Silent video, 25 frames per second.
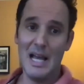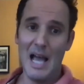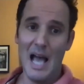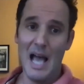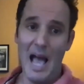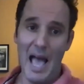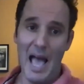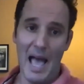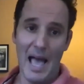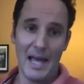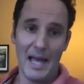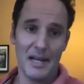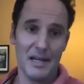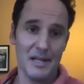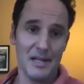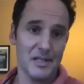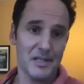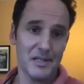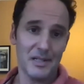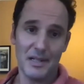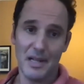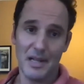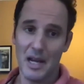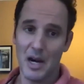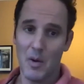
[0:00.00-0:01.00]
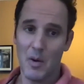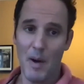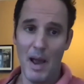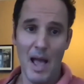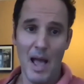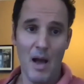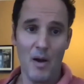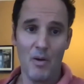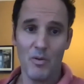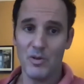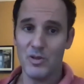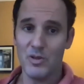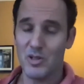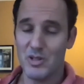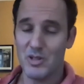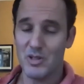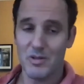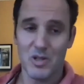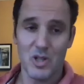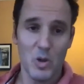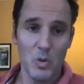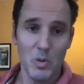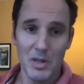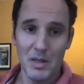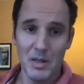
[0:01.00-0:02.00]
And at around
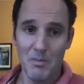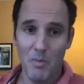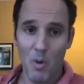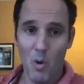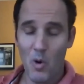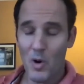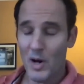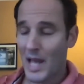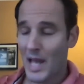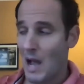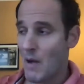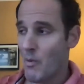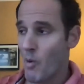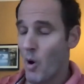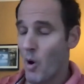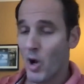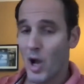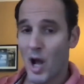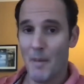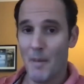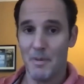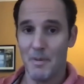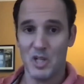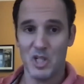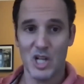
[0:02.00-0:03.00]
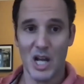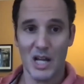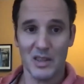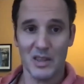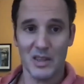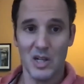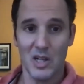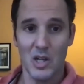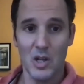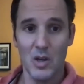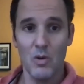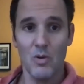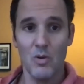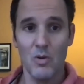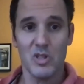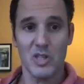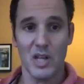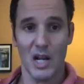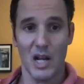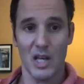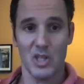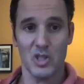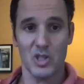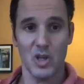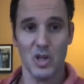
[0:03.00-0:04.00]
two in the morning, I woke up and checked the news and
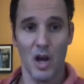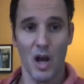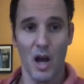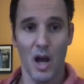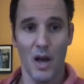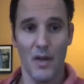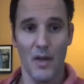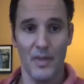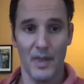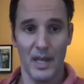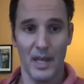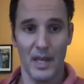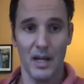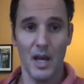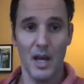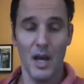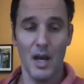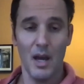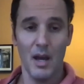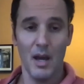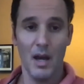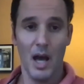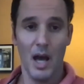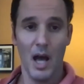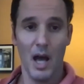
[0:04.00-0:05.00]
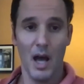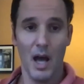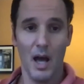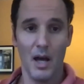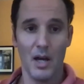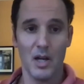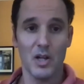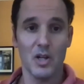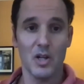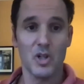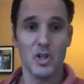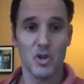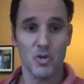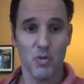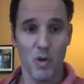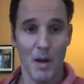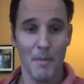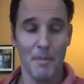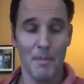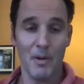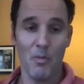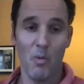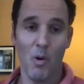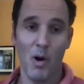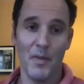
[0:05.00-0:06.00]
I saw that uh, Trump
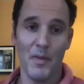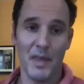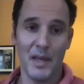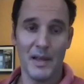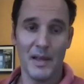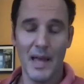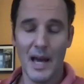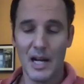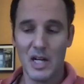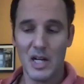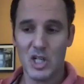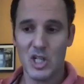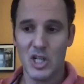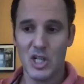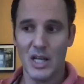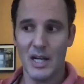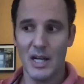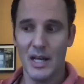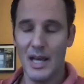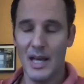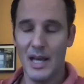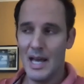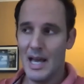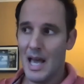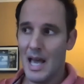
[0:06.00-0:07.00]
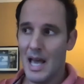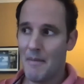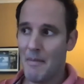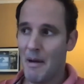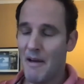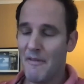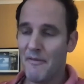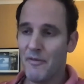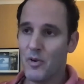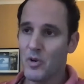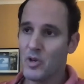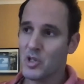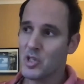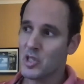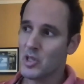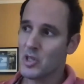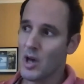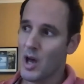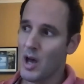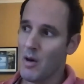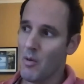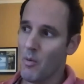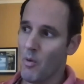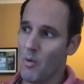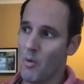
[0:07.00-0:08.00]
had won the election. And my first
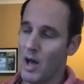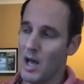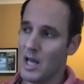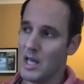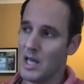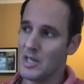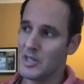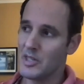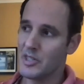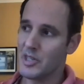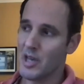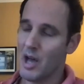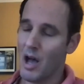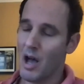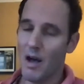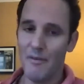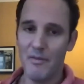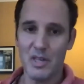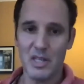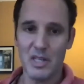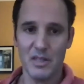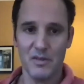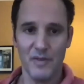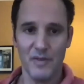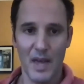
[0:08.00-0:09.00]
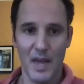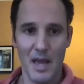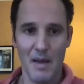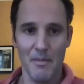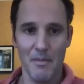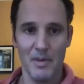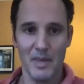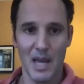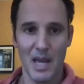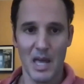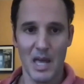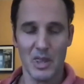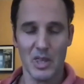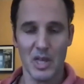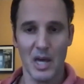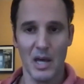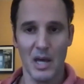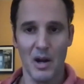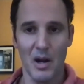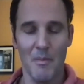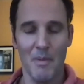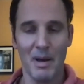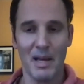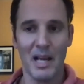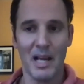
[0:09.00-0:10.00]
thought was of this family. I thought,
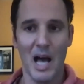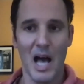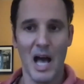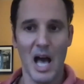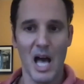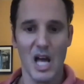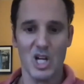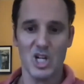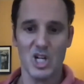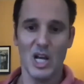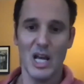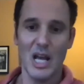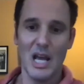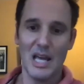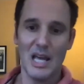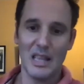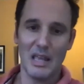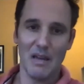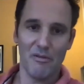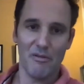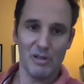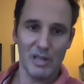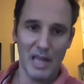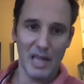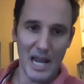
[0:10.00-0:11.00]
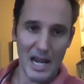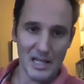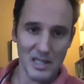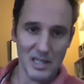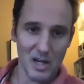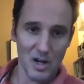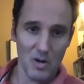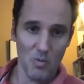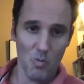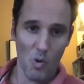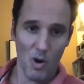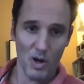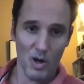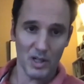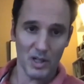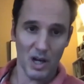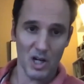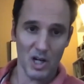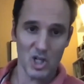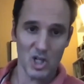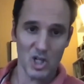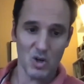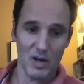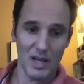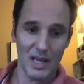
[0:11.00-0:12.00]
oh my gosh, they've landed in one
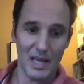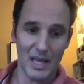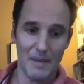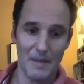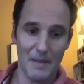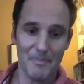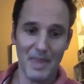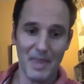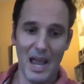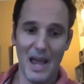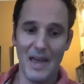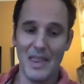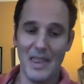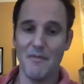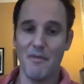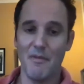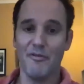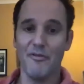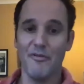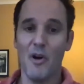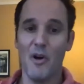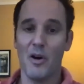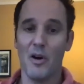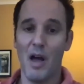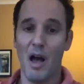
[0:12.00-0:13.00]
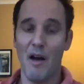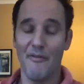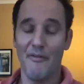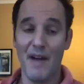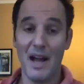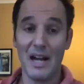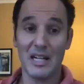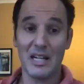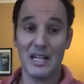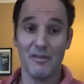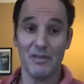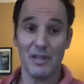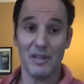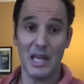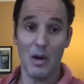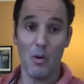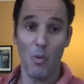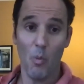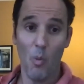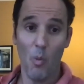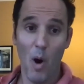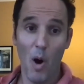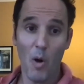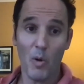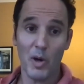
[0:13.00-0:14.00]
country and they've effectively
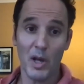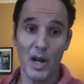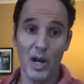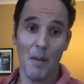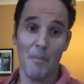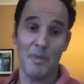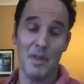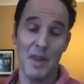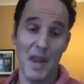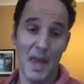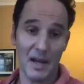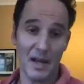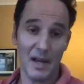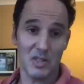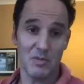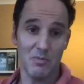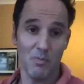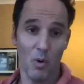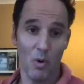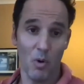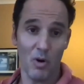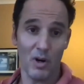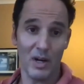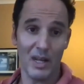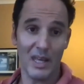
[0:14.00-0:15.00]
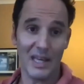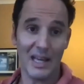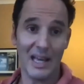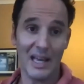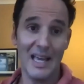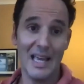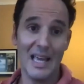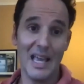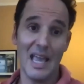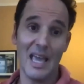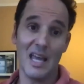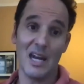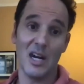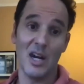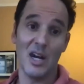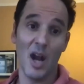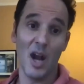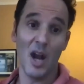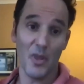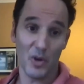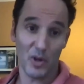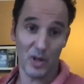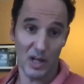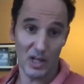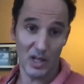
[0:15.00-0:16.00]
woken up the next morning in
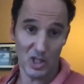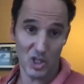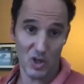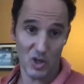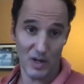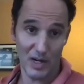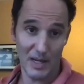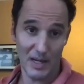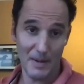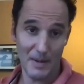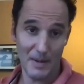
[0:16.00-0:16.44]
another country.